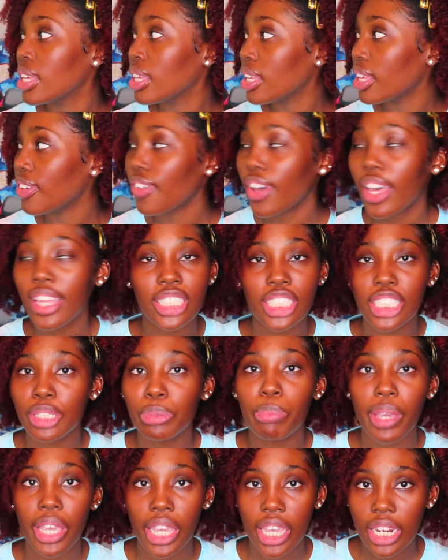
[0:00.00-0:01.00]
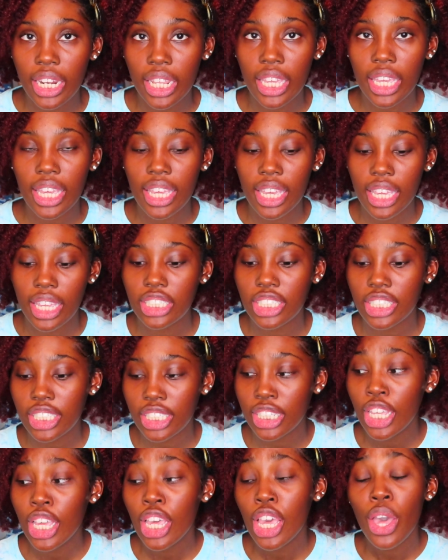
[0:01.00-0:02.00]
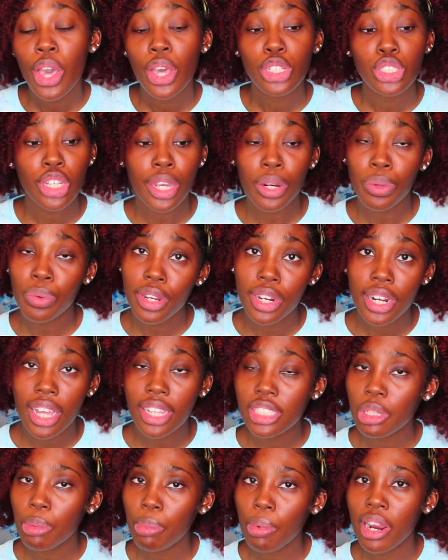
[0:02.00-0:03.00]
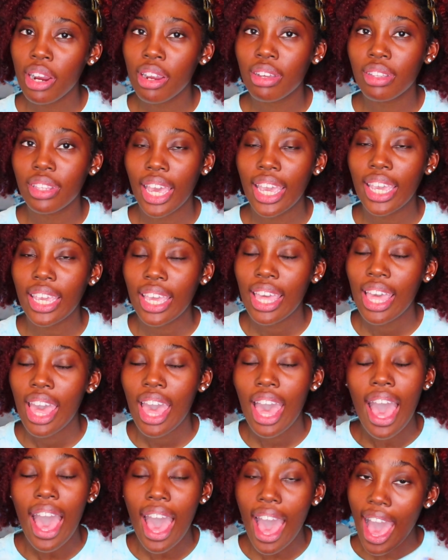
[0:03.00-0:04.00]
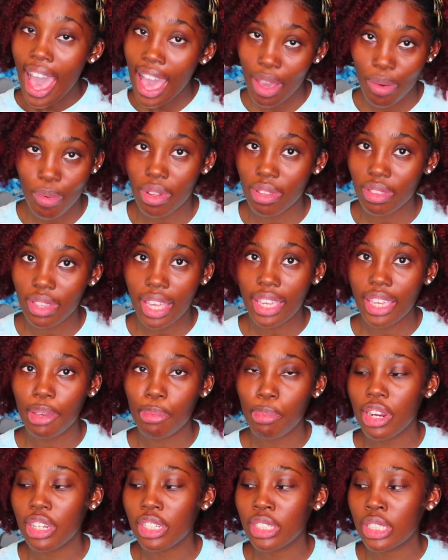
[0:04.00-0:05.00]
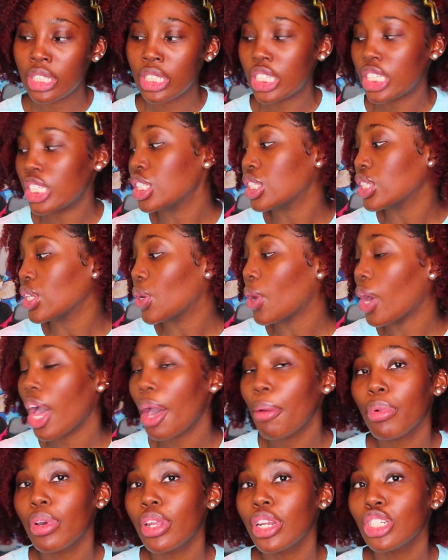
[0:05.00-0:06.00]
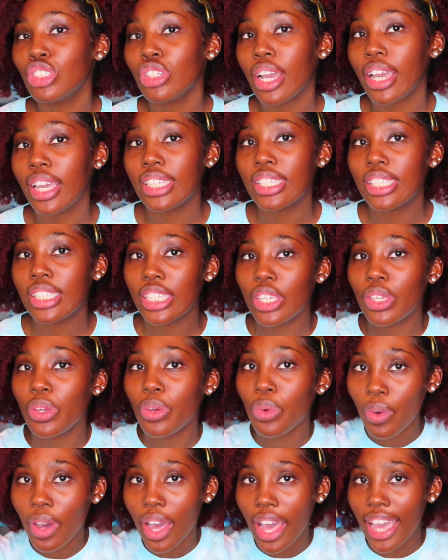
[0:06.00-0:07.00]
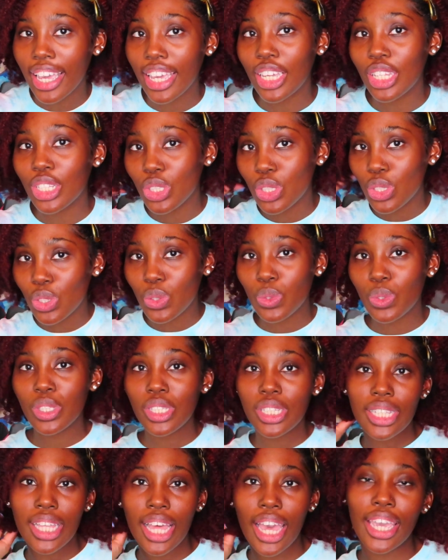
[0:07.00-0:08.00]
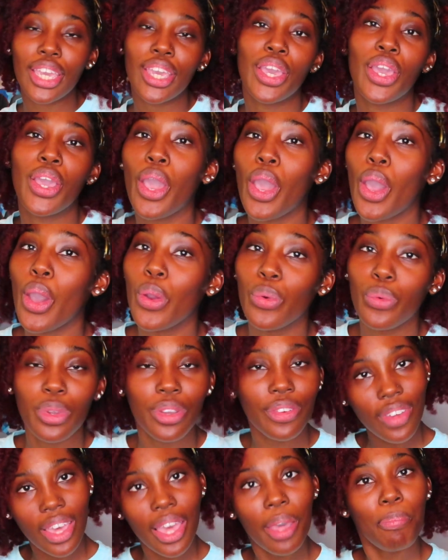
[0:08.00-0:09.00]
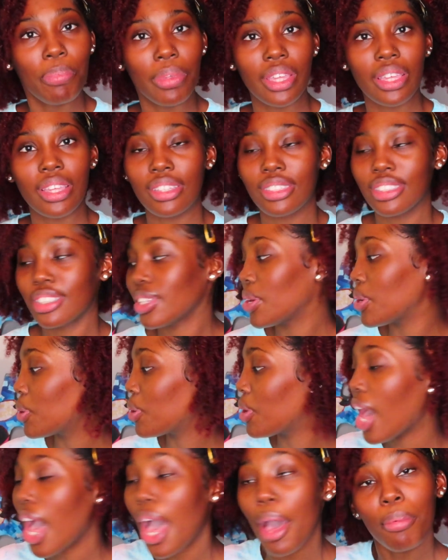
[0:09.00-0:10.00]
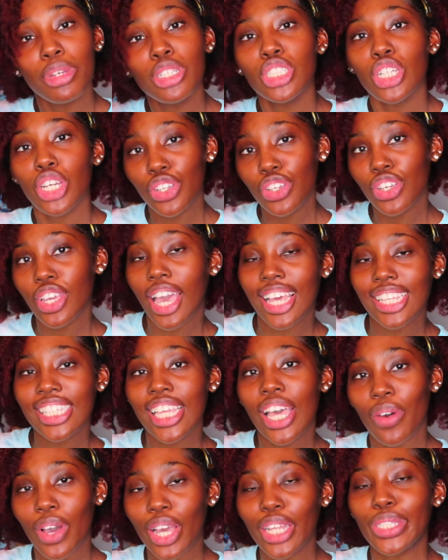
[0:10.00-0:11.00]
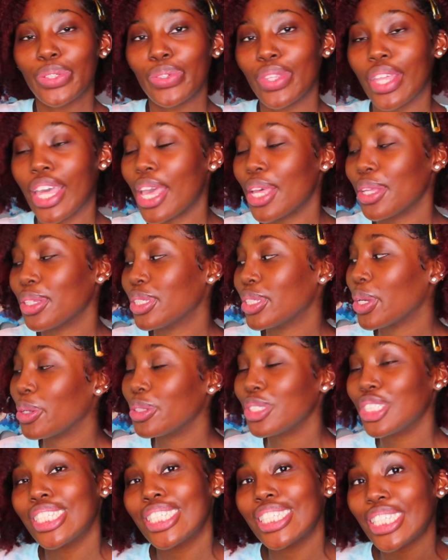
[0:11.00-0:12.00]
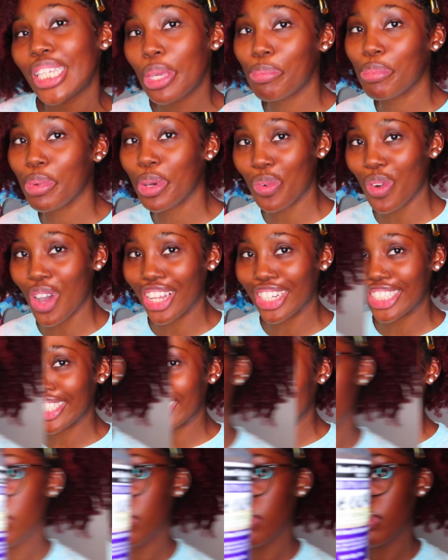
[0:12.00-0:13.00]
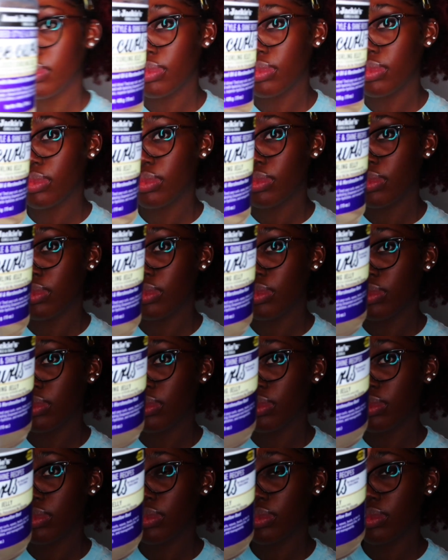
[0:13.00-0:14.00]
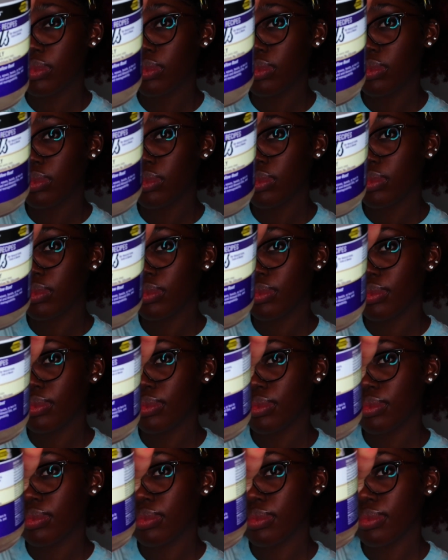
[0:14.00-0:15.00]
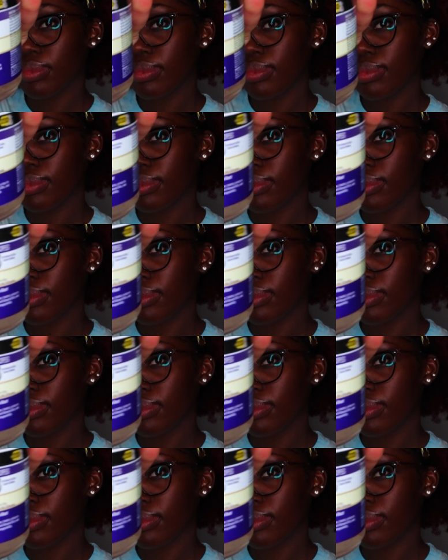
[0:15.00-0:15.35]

if I just band it and just try to wear it out tomorrow, like, I won't like it personally. So I'm going to try and see what I can do to like revamp it. So I'm going to show you guys how I do that. So just keep on watching. Okay, y'all, so I've been in love with this